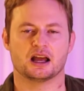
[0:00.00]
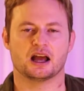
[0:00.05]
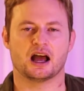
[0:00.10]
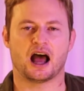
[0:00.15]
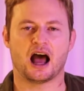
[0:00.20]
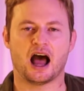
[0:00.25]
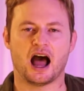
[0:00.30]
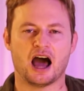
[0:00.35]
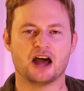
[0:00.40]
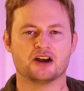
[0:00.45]

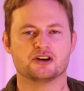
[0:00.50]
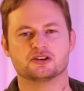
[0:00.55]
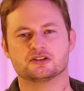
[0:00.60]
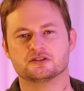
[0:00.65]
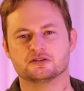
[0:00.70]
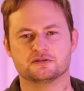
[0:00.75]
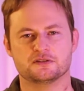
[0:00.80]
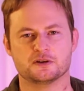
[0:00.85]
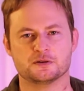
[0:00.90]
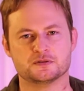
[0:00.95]

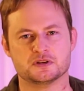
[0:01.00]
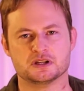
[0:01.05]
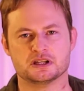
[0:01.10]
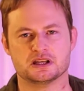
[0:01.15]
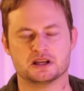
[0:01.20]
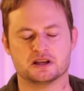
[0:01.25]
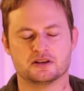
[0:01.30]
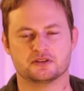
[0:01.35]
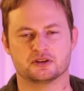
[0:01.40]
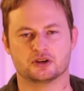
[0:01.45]
150
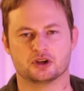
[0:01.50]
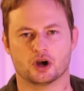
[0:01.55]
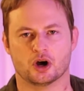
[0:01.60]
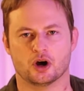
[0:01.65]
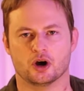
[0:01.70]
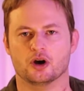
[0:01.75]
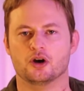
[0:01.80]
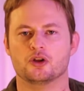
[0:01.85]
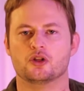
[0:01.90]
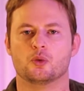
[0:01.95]
years
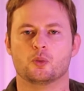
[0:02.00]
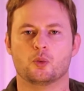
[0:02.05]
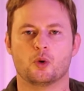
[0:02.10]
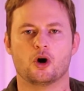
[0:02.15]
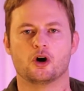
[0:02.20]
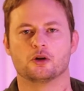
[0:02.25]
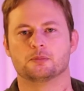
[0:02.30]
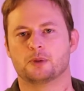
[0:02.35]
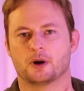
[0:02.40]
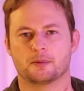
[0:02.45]
ago, the
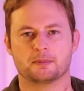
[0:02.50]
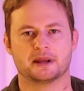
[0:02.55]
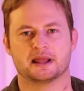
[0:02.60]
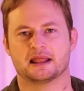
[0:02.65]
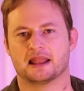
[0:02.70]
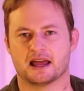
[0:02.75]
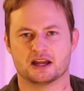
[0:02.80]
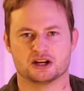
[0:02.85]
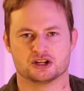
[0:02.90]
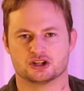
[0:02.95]
world
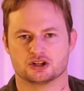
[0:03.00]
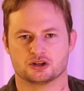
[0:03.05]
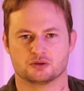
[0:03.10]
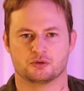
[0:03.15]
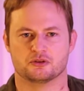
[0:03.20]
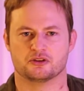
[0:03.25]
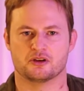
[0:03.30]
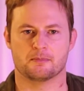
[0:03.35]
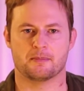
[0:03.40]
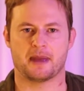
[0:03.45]
population
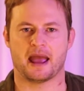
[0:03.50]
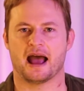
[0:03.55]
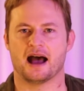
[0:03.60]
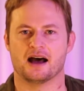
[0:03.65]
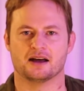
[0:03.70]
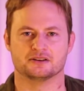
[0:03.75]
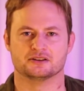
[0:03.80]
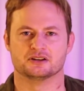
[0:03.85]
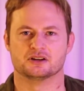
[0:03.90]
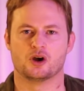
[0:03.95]
was
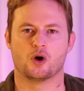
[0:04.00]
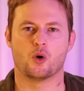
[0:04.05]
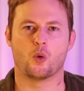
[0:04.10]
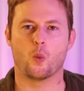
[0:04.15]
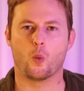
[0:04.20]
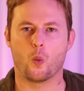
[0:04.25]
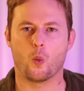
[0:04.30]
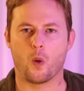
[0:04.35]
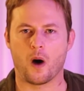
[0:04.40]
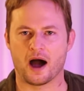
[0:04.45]
about
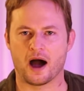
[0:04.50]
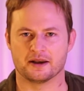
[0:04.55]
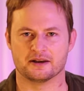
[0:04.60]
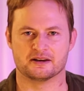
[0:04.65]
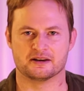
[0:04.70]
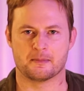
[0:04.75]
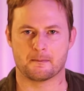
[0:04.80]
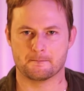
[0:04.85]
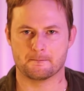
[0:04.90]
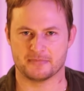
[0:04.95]

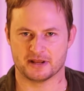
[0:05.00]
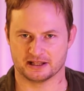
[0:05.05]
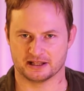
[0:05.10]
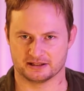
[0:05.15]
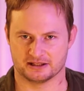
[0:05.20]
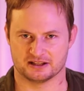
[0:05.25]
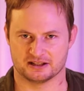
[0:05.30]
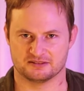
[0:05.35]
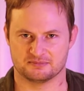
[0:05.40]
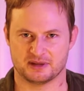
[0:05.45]
1
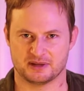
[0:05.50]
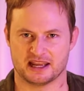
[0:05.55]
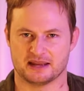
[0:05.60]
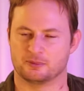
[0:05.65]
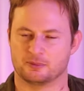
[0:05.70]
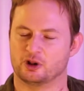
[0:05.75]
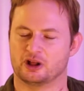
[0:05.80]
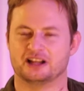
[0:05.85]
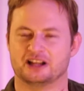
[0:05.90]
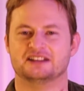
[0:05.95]
billion
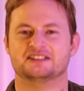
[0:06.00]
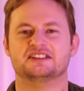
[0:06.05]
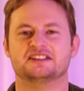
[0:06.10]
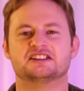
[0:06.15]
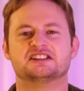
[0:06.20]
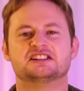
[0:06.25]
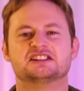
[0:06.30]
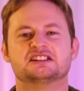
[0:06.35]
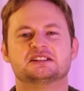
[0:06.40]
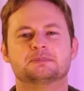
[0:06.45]
people. It has
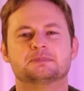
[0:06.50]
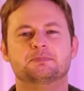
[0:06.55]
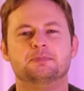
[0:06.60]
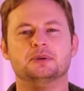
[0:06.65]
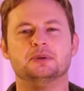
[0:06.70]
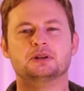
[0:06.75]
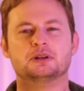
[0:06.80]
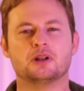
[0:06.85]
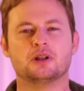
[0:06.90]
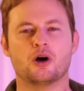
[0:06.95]

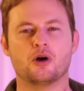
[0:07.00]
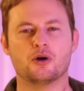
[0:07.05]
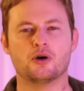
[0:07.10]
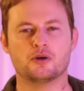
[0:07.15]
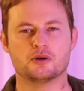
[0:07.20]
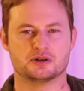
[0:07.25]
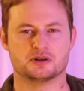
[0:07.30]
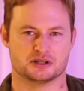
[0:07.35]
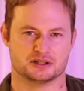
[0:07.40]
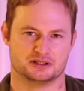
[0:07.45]

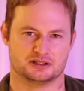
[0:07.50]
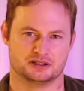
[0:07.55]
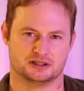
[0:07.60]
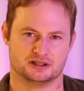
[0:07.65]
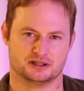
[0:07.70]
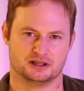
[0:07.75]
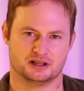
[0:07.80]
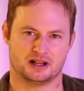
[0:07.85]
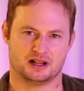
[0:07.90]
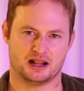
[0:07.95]
exploded
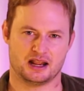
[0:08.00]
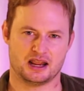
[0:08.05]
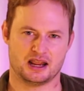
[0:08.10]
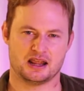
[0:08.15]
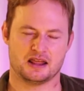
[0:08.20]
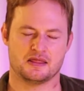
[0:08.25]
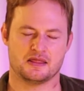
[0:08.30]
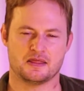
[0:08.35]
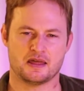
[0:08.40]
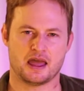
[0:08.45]

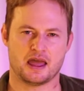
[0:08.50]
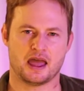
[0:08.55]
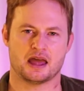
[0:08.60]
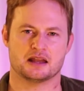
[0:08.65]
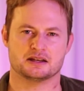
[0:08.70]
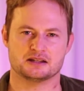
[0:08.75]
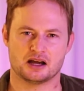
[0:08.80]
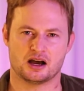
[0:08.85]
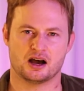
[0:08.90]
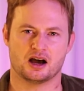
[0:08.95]
in
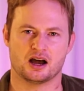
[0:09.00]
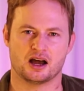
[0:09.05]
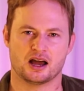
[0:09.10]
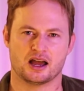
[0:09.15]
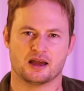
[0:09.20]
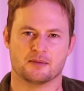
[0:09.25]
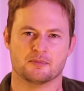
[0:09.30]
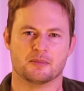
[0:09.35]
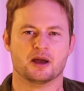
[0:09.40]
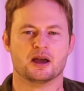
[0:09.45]
that
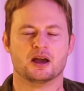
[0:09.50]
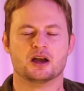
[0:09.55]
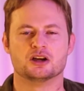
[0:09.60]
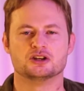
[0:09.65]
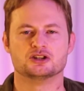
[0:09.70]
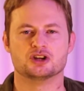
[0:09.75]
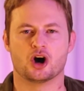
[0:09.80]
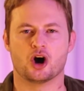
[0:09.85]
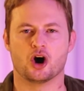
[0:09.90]
time to